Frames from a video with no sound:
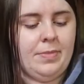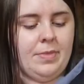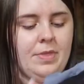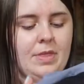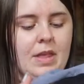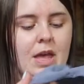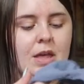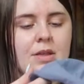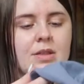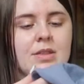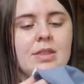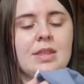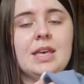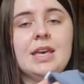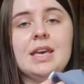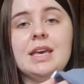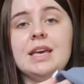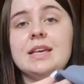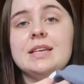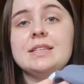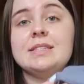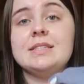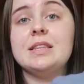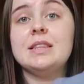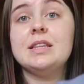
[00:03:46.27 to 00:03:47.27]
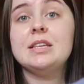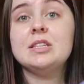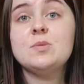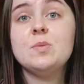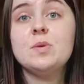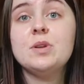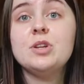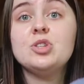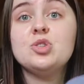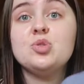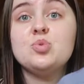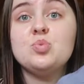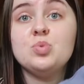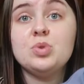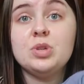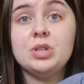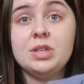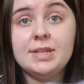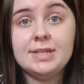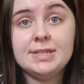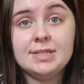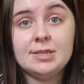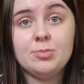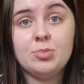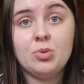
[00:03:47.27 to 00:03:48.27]
Now the thing is, this one is
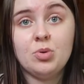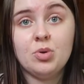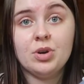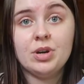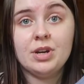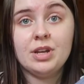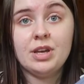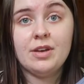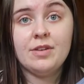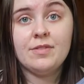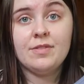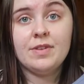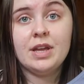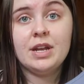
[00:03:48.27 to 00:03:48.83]
really supportive